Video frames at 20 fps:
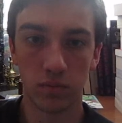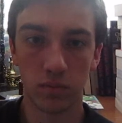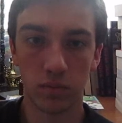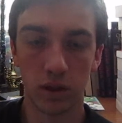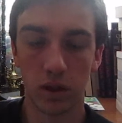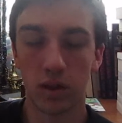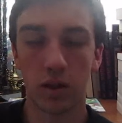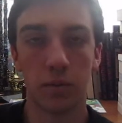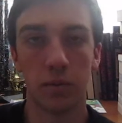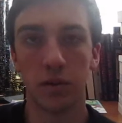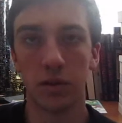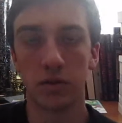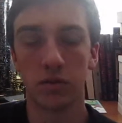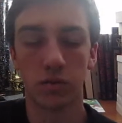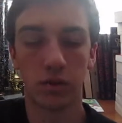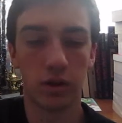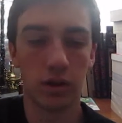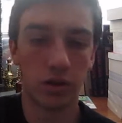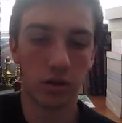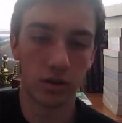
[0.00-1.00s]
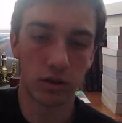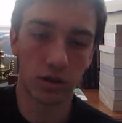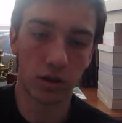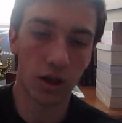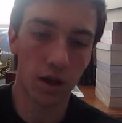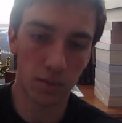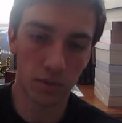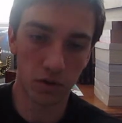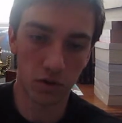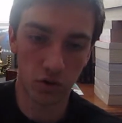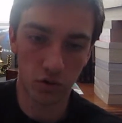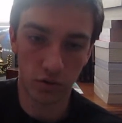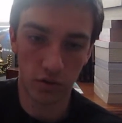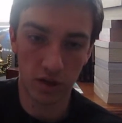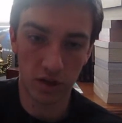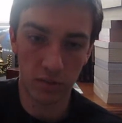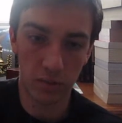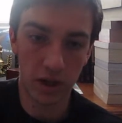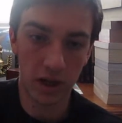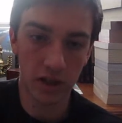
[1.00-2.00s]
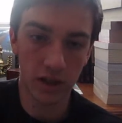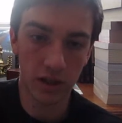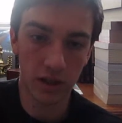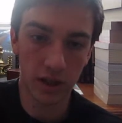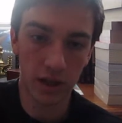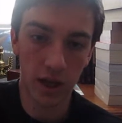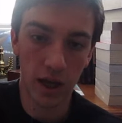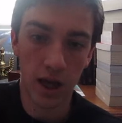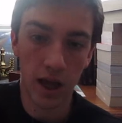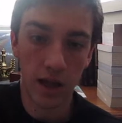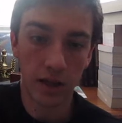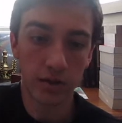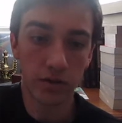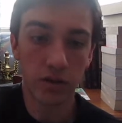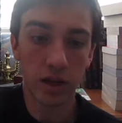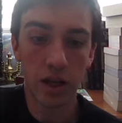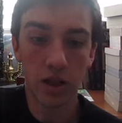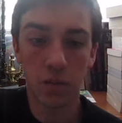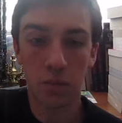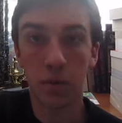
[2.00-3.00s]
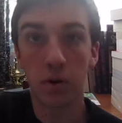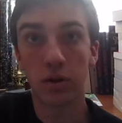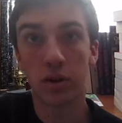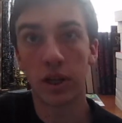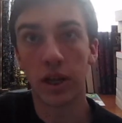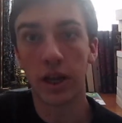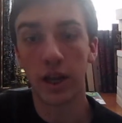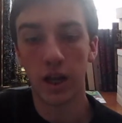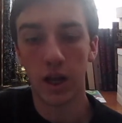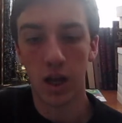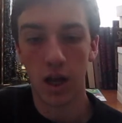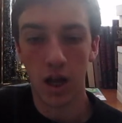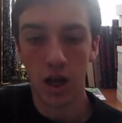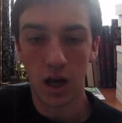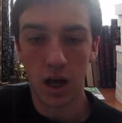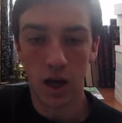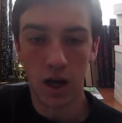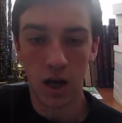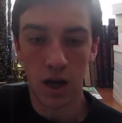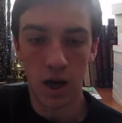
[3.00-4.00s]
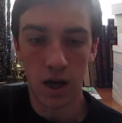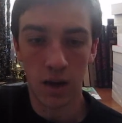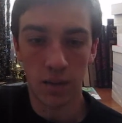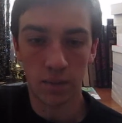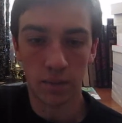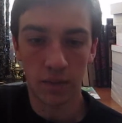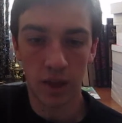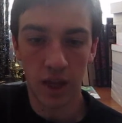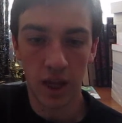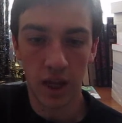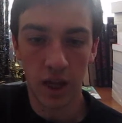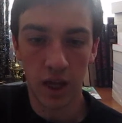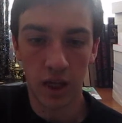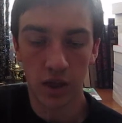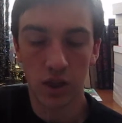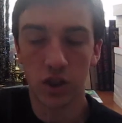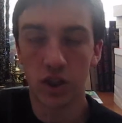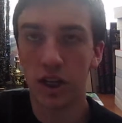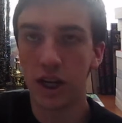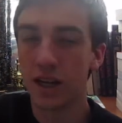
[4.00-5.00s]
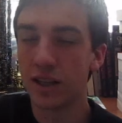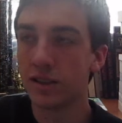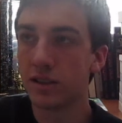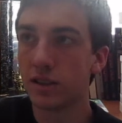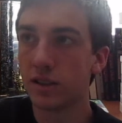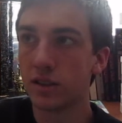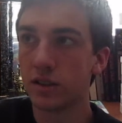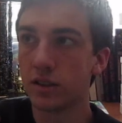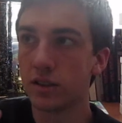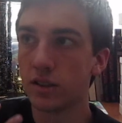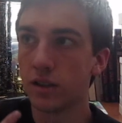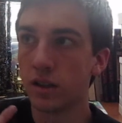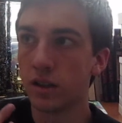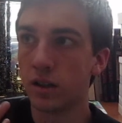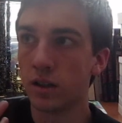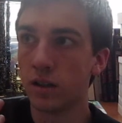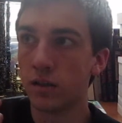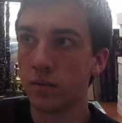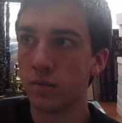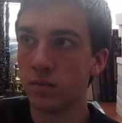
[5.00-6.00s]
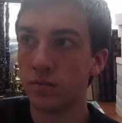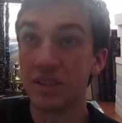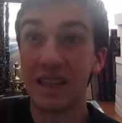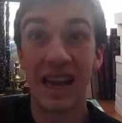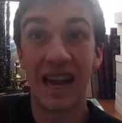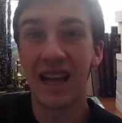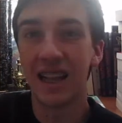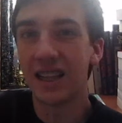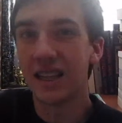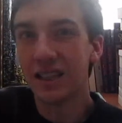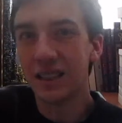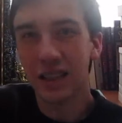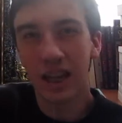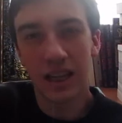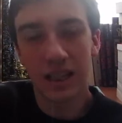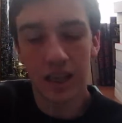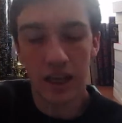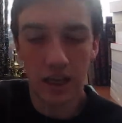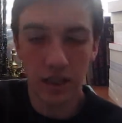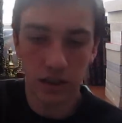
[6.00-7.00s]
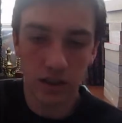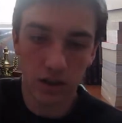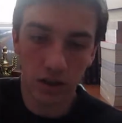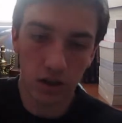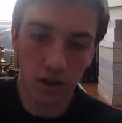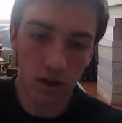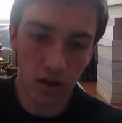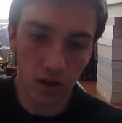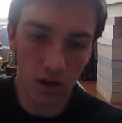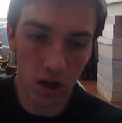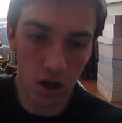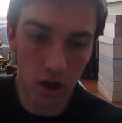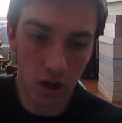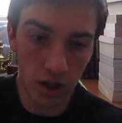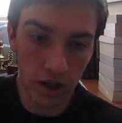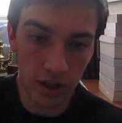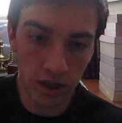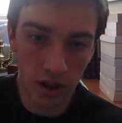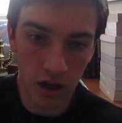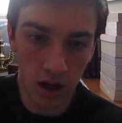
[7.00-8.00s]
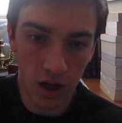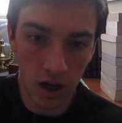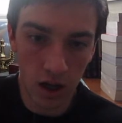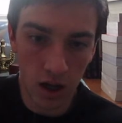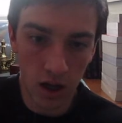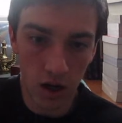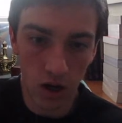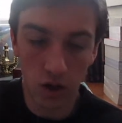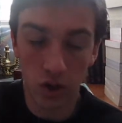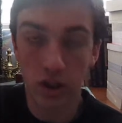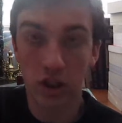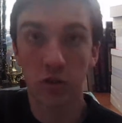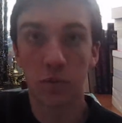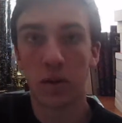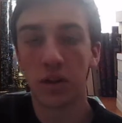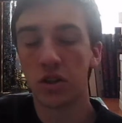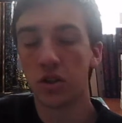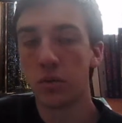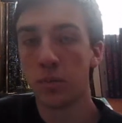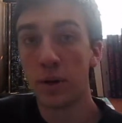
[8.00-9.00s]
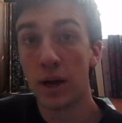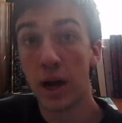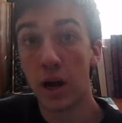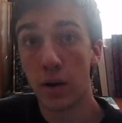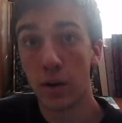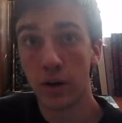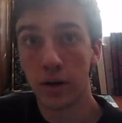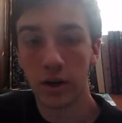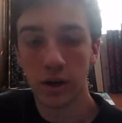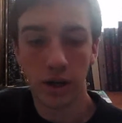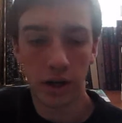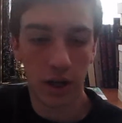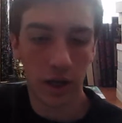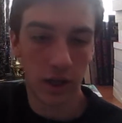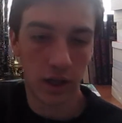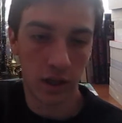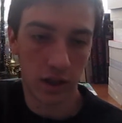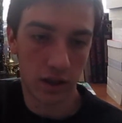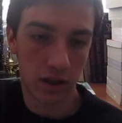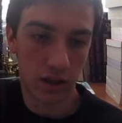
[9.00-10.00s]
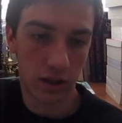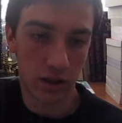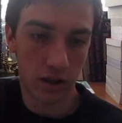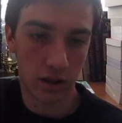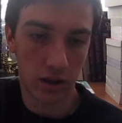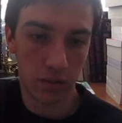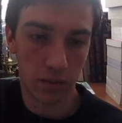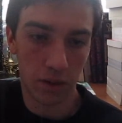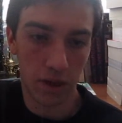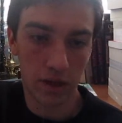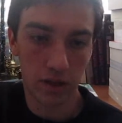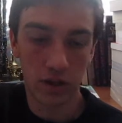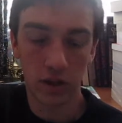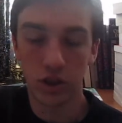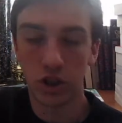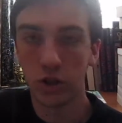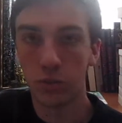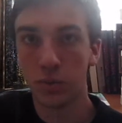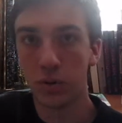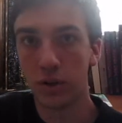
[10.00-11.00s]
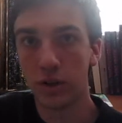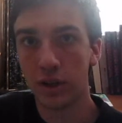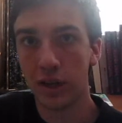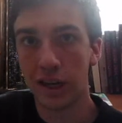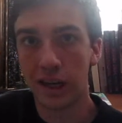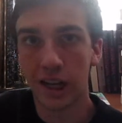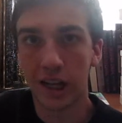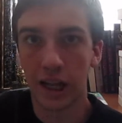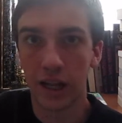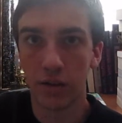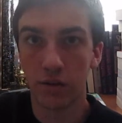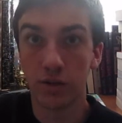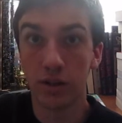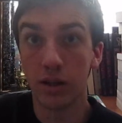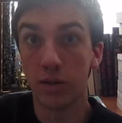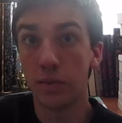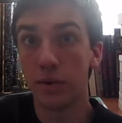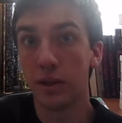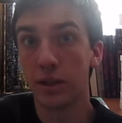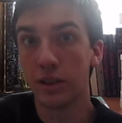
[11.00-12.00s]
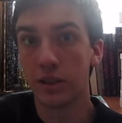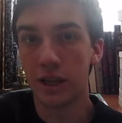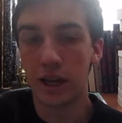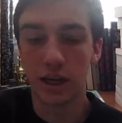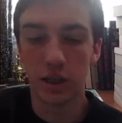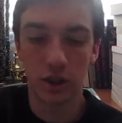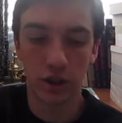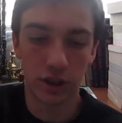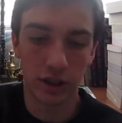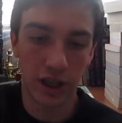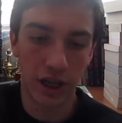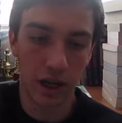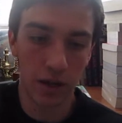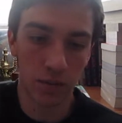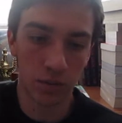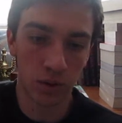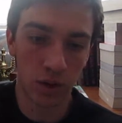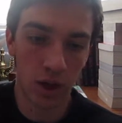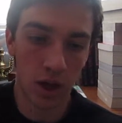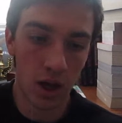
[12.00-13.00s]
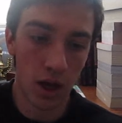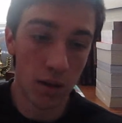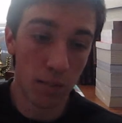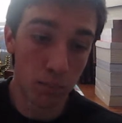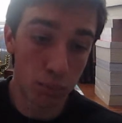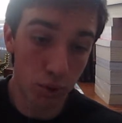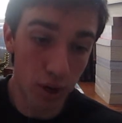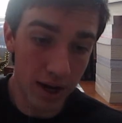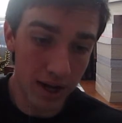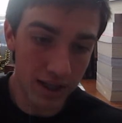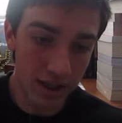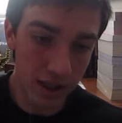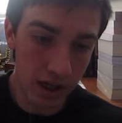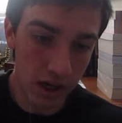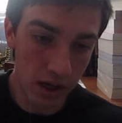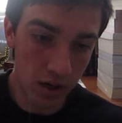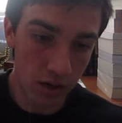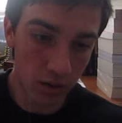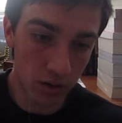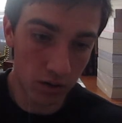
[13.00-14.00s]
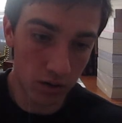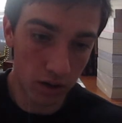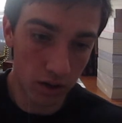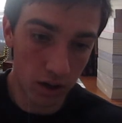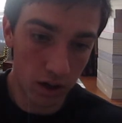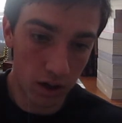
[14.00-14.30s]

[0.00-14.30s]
Here, let me just read you the synopsis real fast. Basically, it's her 10th birthday, and she has this talent, I guess you can call it, or the special power, and basically she's put in a rehabilitation camp, breaks out,